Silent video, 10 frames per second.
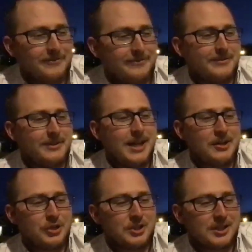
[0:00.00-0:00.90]
Yeah,
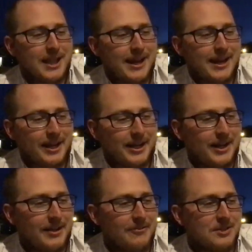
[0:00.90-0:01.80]
just lighting it,
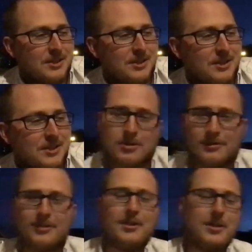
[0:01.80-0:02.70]
I was like, ooh.
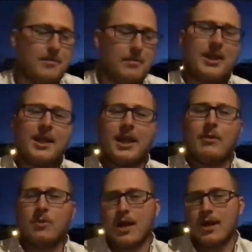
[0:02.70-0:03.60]
Then again,
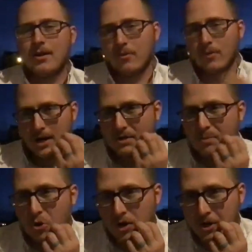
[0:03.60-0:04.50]
we're not
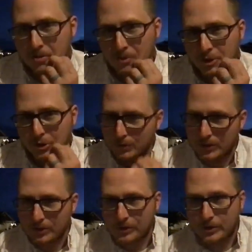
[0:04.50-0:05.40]
smoking as much as we
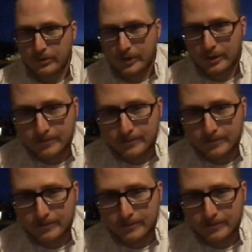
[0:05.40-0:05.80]
used to either.